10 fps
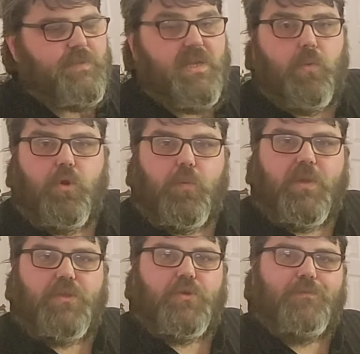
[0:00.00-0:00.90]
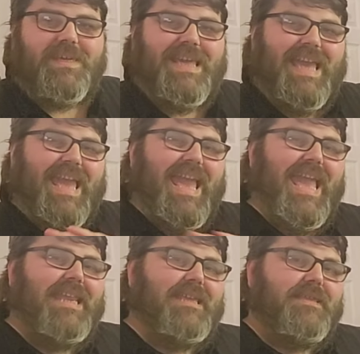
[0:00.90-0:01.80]
But in a world where you can be
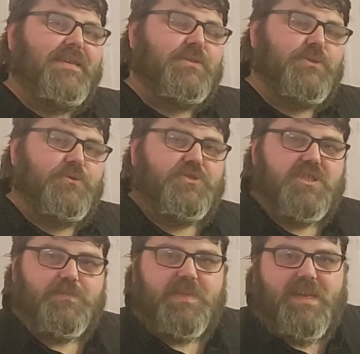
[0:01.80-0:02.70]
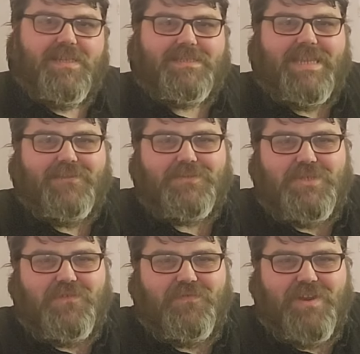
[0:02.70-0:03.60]
anything at all, just be nice. And I'll
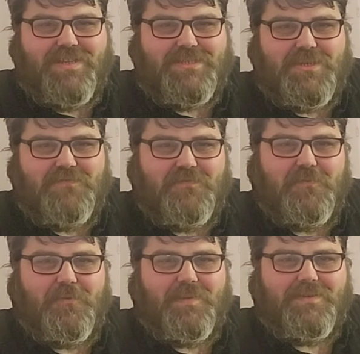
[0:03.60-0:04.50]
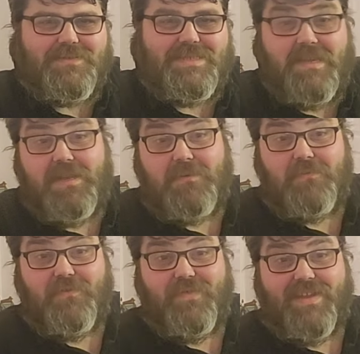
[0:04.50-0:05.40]
see you very soon for more builds and
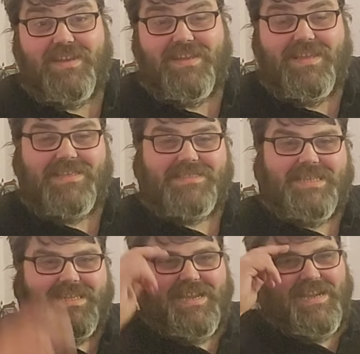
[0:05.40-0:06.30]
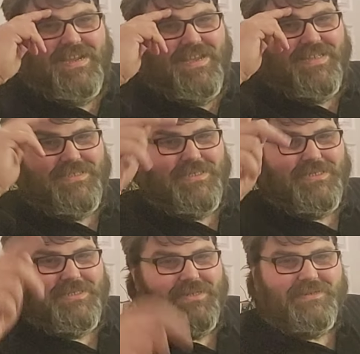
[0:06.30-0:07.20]
more fun. Take care, and I'll see you
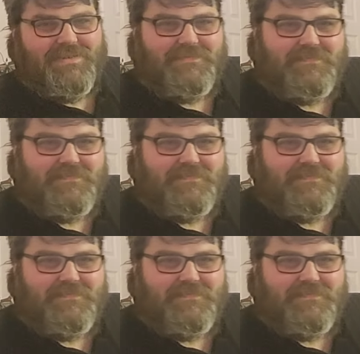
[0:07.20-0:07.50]
soon.